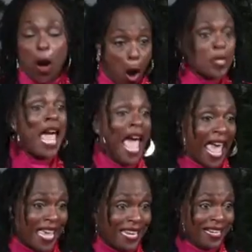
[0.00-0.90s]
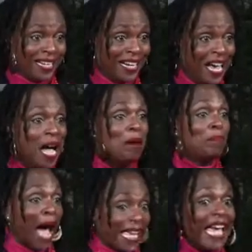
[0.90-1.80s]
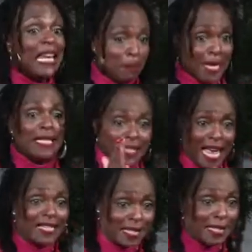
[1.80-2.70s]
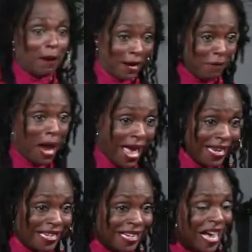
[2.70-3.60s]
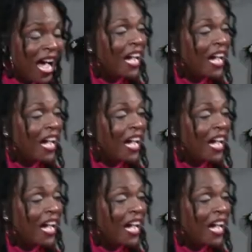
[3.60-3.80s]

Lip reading: Okay. By any means necessary, right?